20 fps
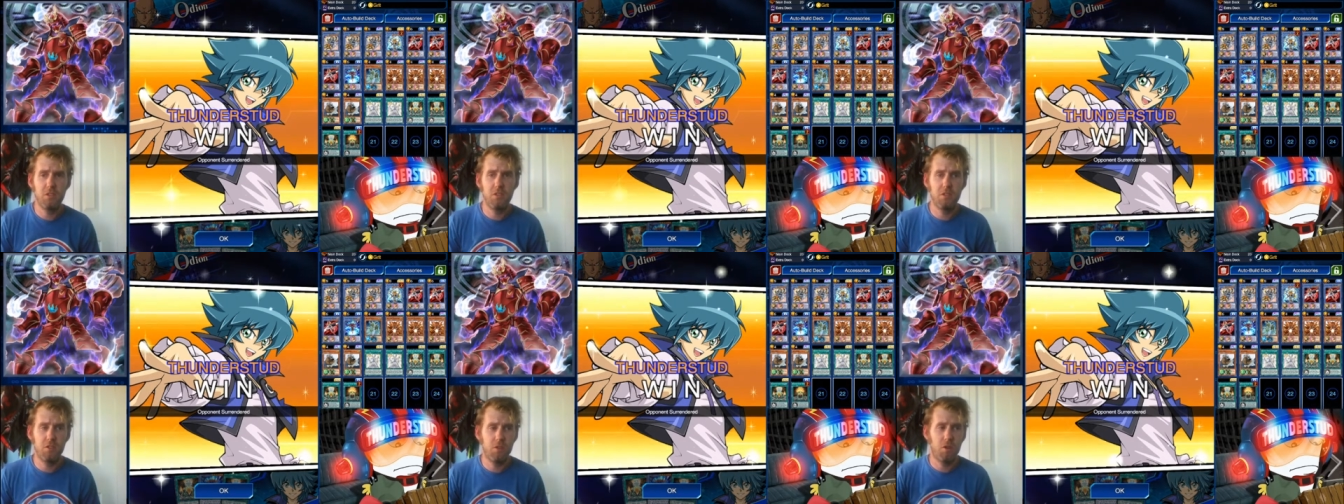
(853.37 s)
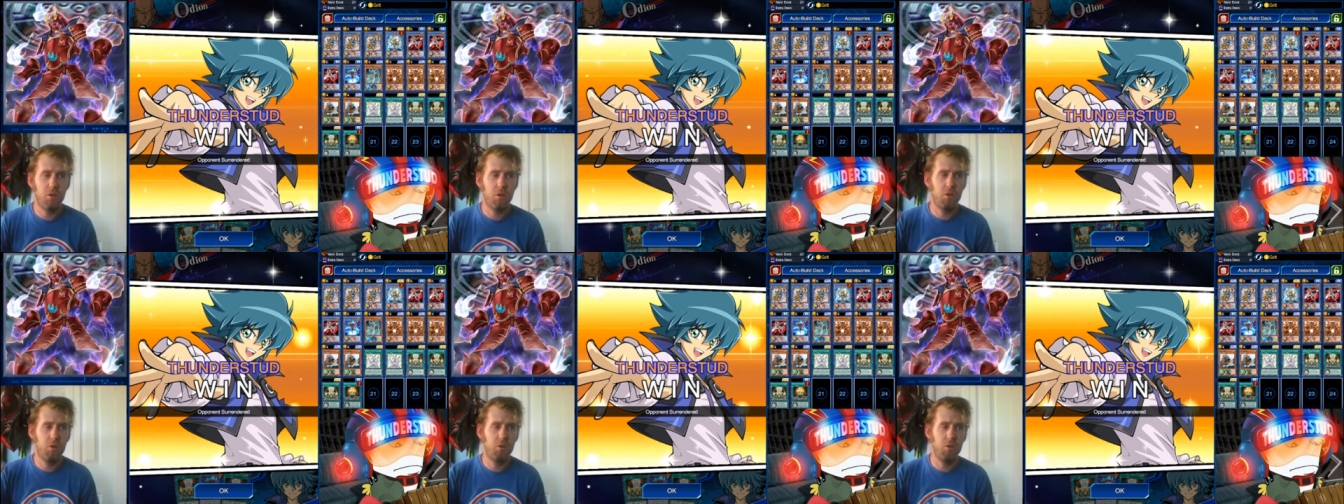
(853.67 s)

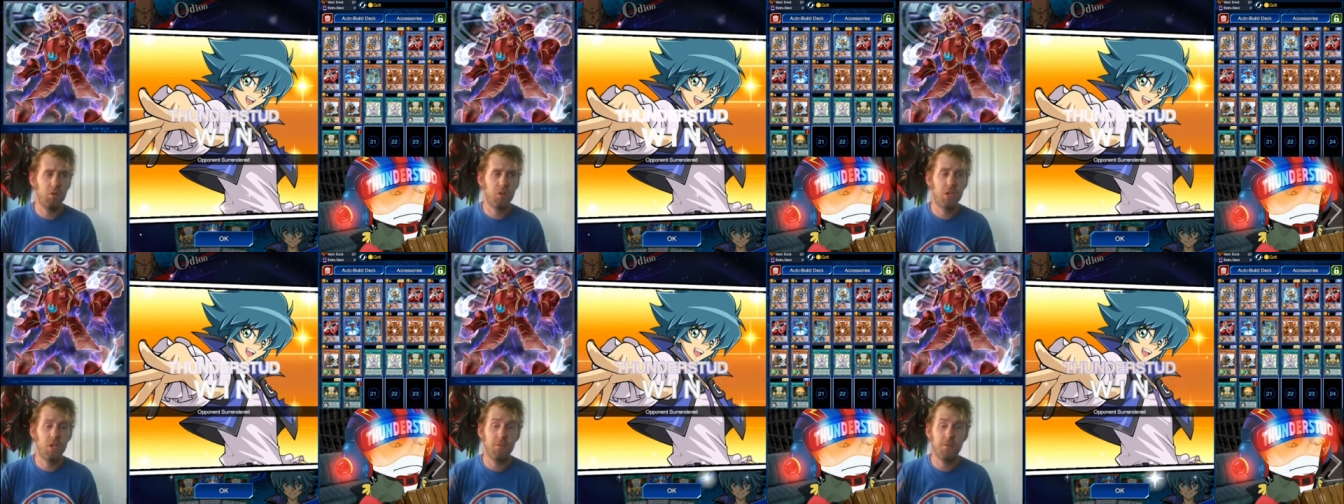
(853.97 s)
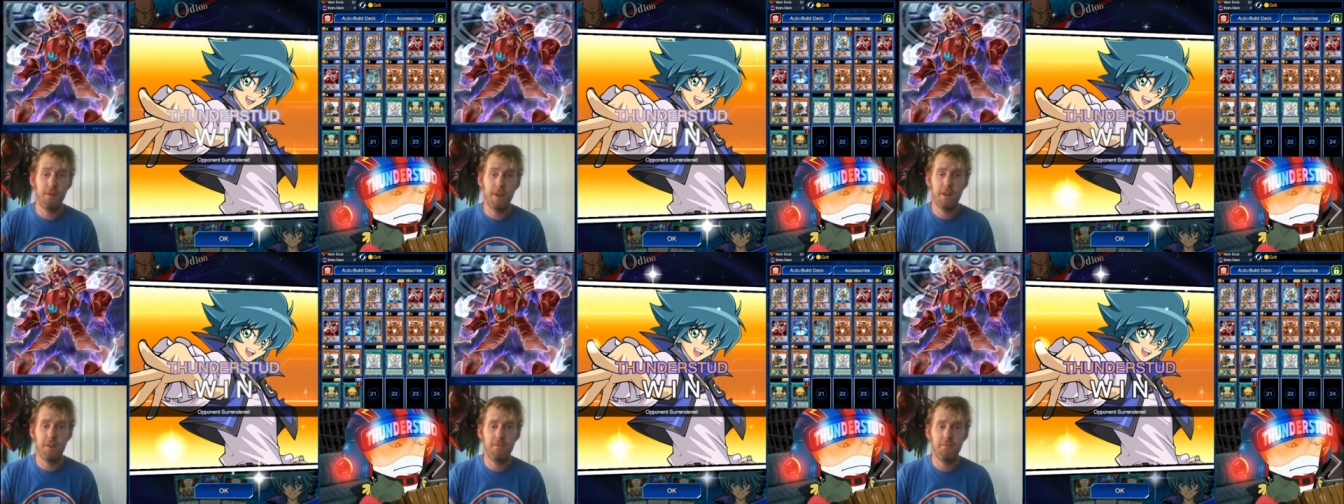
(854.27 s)
So get
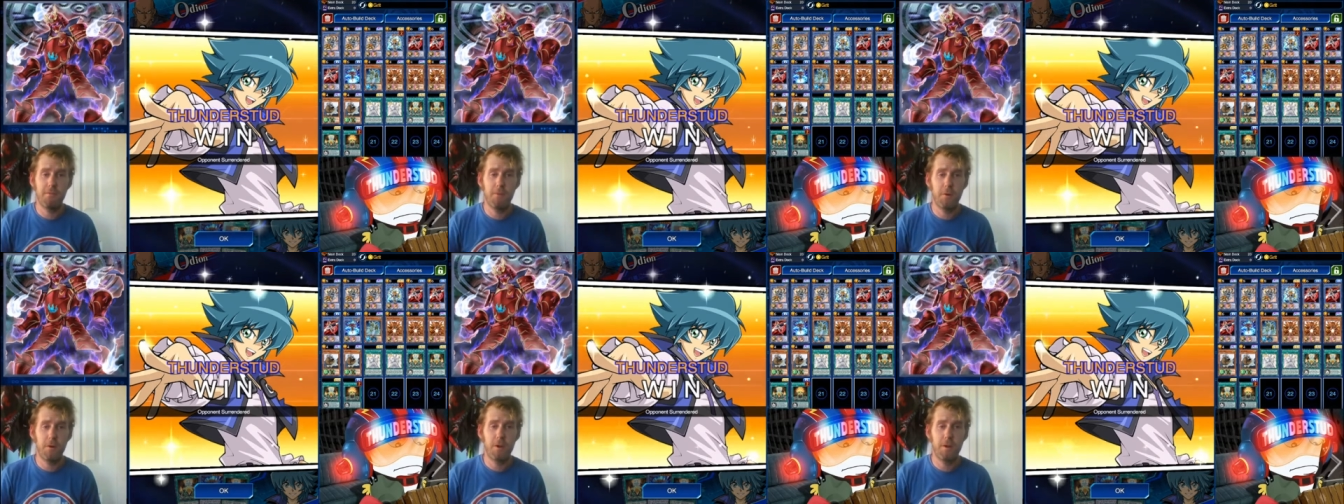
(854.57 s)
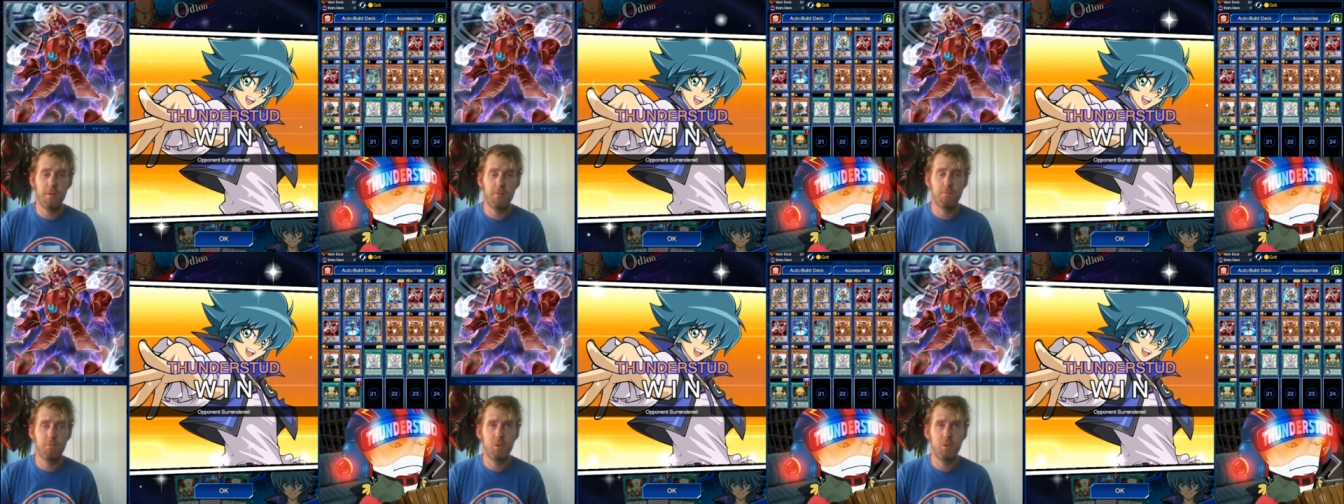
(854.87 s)
ready for it.